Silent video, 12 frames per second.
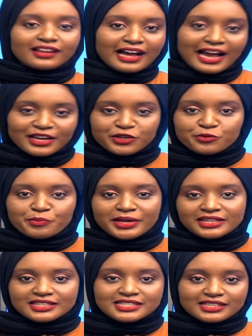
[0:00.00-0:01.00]
The
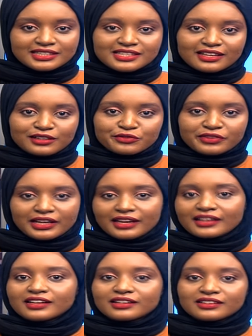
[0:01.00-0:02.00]
argument itself,
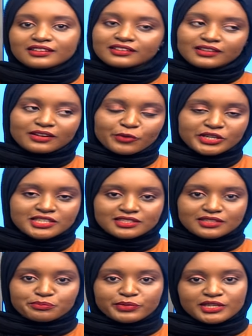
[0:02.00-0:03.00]
like, what is
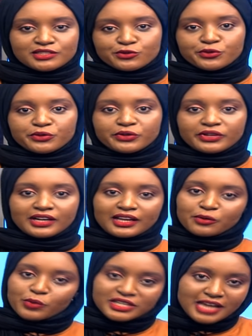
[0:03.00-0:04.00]
it based on? Like,
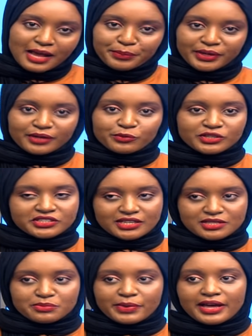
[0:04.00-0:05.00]
what happened? What
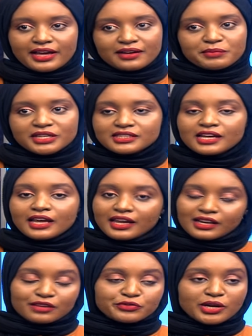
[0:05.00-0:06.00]
transpired? But
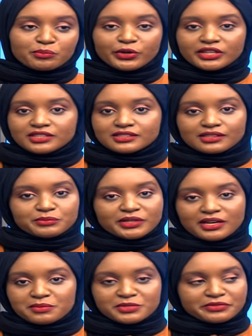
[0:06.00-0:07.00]
in Africa Point, it
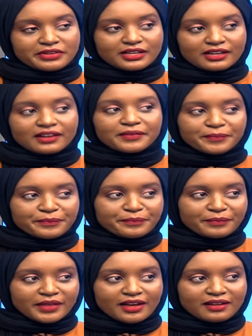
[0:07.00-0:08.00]
becomes fun.
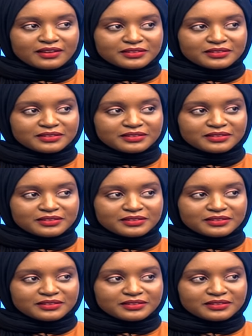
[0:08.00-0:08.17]
Yeah.